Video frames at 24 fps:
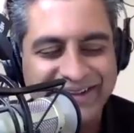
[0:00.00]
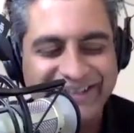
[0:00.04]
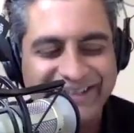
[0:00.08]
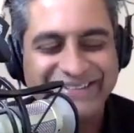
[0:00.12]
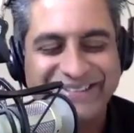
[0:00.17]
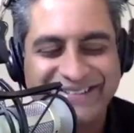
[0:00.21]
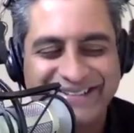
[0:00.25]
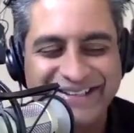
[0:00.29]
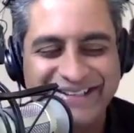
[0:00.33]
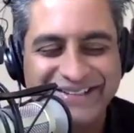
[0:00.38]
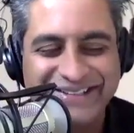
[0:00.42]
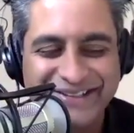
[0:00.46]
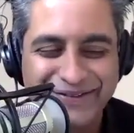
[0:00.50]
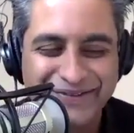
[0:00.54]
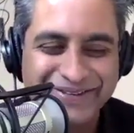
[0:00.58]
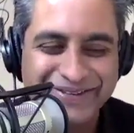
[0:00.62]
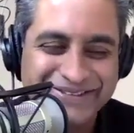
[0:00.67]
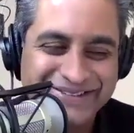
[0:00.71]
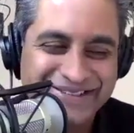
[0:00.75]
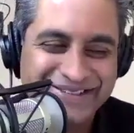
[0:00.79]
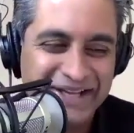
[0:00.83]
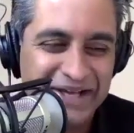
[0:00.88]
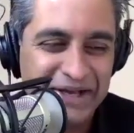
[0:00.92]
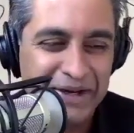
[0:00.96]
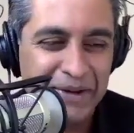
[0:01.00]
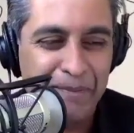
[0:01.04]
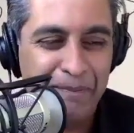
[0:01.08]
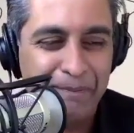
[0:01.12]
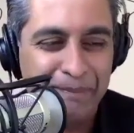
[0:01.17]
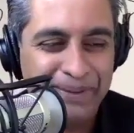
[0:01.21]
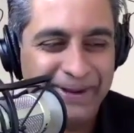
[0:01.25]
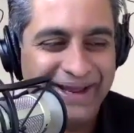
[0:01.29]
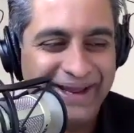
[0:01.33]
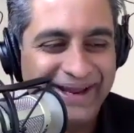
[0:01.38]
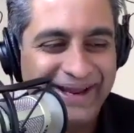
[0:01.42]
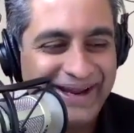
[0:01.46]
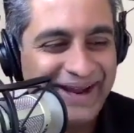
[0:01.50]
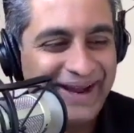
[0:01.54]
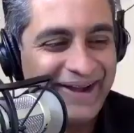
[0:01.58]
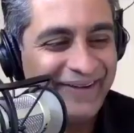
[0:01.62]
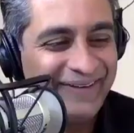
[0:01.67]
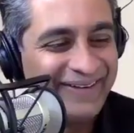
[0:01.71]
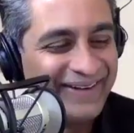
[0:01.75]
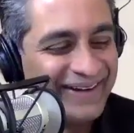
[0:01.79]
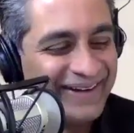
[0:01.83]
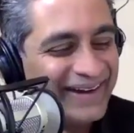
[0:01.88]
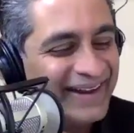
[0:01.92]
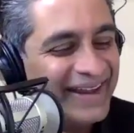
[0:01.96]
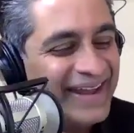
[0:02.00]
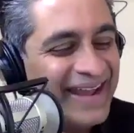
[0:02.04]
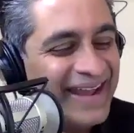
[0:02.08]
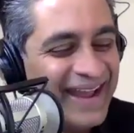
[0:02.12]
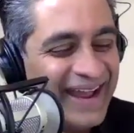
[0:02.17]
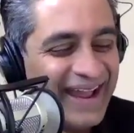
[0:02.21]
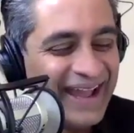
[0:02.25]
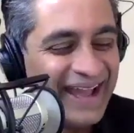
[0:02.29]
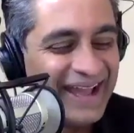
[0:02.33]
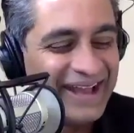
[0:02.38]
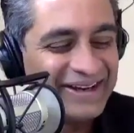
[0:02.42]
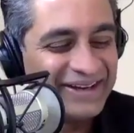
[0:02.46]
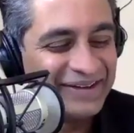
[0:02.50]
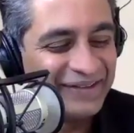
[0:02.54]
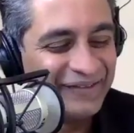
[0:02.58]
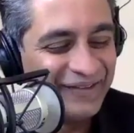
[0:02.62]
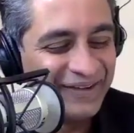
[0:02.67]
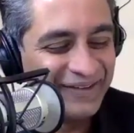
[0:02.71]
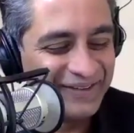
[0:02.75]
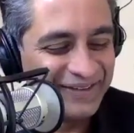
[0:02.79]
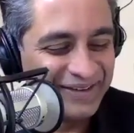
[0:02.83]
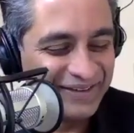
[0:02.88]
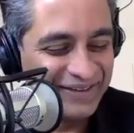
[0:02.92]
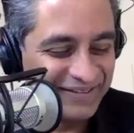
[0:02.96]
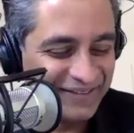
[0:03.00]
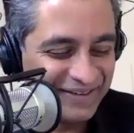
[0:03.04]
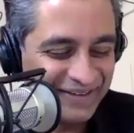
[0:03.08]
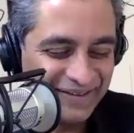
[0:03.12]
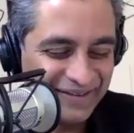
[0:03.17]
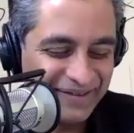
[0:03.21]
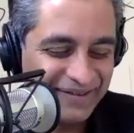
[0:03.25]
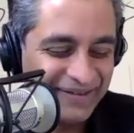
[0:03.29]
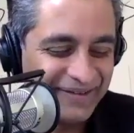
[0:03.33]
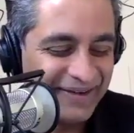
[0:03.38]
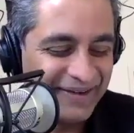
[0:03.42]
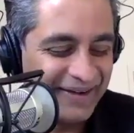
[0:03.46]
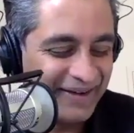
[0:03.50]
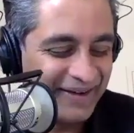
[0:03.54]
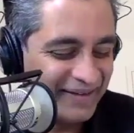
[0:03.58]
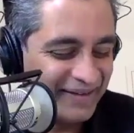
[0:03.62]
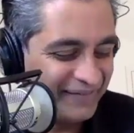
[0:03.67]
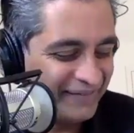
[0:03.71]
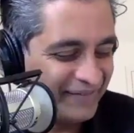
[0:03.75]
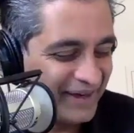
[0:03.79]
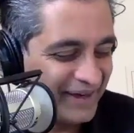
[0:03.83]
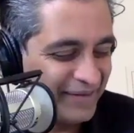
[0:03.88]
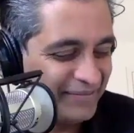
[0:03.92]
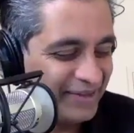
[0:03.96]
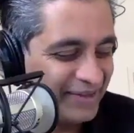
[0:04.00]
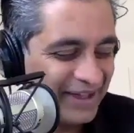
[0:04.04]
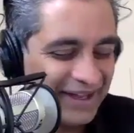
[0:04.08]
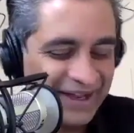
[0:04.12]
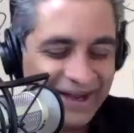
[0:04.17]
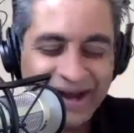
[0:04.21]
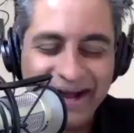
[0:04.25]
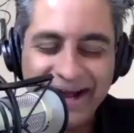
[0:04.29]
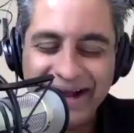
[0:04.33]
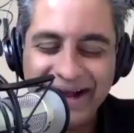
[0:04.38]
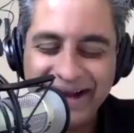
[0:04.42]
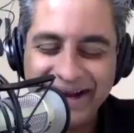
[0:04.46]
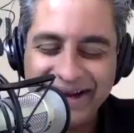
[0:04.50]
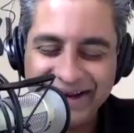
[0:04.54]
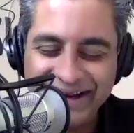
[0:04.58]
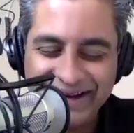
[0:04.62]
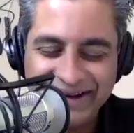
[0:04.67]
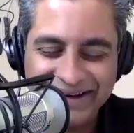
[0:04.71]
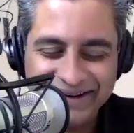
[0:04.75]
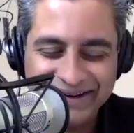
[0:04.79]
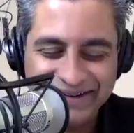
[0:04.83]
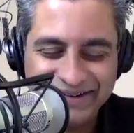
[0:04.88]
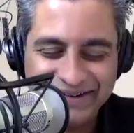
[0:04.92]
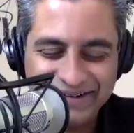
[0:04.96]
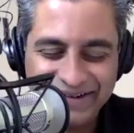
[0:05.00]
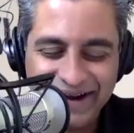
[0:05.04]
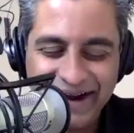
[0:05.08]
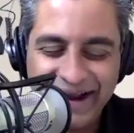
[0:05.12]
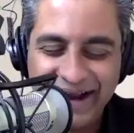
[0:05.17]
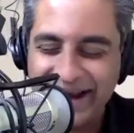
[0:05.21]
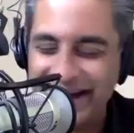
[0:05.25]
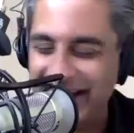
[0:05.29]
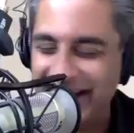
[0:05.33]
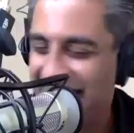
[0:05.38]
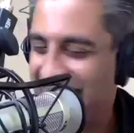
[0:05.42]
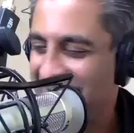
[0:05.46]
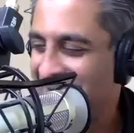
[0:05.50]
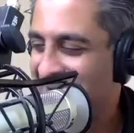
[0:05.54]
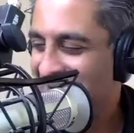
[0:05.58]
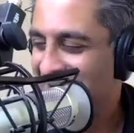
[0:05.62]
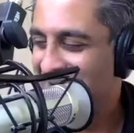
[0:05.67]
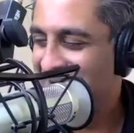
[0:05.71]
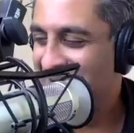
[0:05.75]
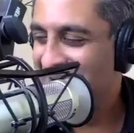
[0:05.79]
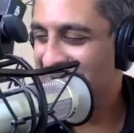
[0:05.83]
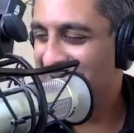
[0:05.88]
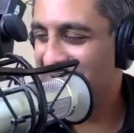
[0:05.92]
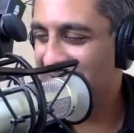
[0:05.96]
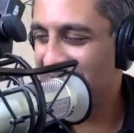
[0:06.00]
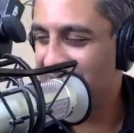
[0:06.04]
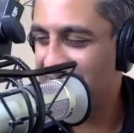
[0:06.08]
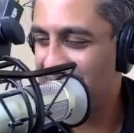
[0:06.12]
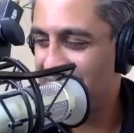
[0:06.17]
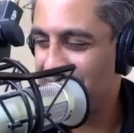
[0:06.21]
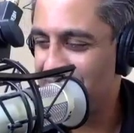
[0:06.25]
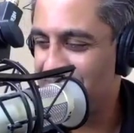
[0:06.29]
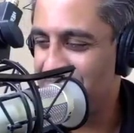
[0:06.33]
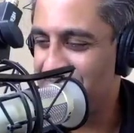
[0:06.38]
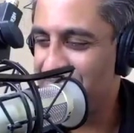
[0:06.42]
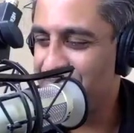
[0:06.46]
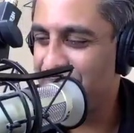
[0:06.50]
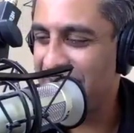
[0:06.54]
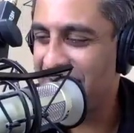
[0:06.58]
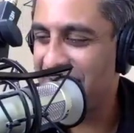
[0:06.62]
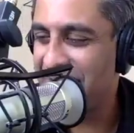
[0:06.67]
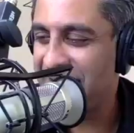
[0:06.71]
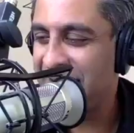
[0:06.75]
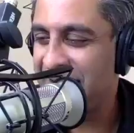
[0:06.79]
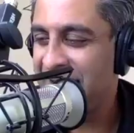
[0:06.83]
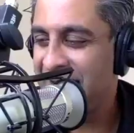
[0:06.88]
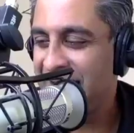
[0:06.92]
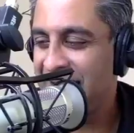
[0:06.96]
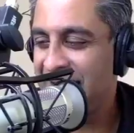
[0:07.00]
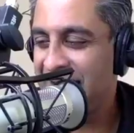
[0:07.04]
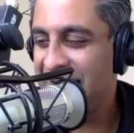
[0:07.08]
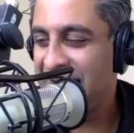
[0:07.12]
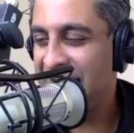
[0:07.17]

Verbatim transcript: at least this one's going to pay out and you won't leave your uh, family high and dry. Um, but